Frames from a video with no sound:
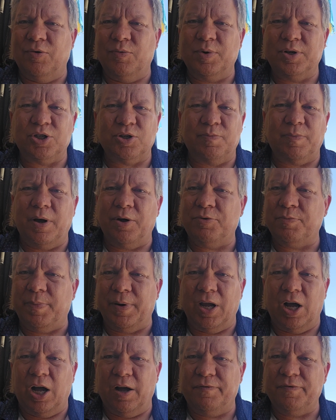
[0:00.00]
which will both
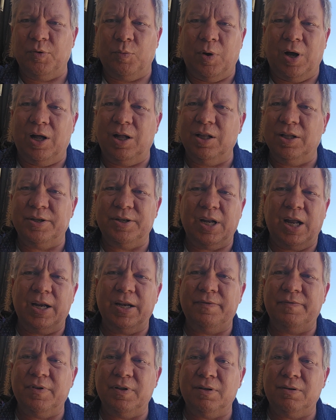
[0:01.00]
be off the wall and not
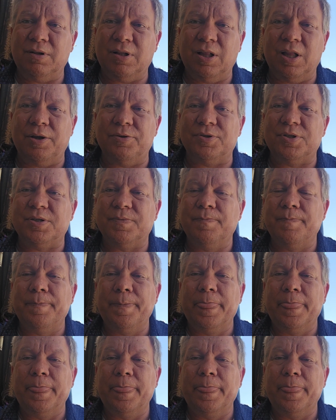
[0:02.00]
even close.